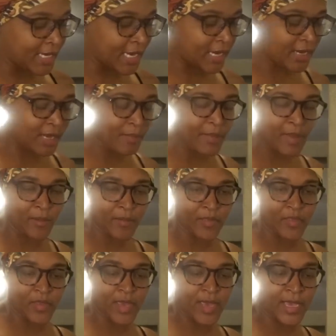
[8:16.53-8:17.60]
then I'll come back with
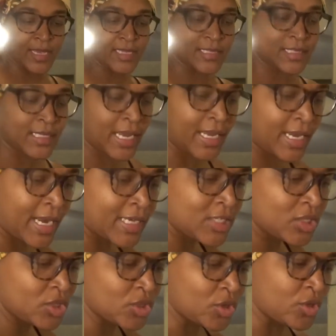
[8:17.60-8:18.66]
you guys. I can actually show